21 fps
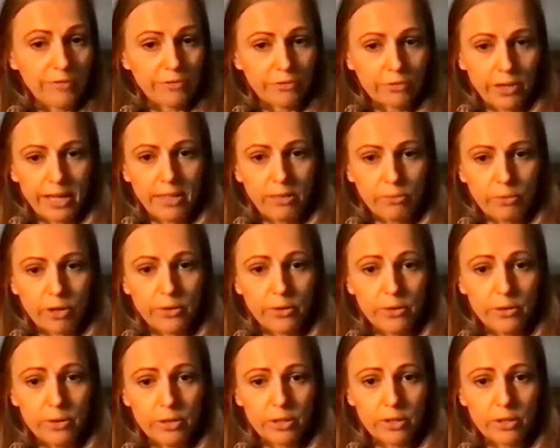throw.
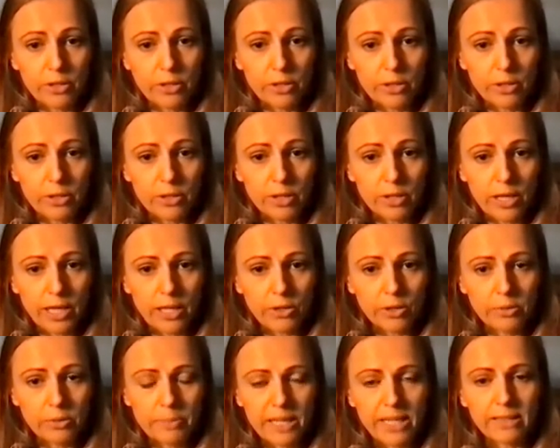It
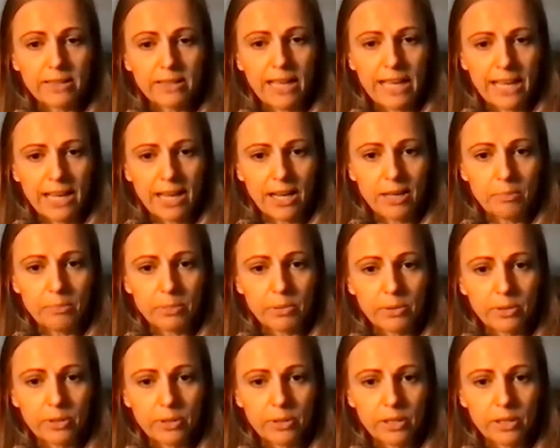could be a layup.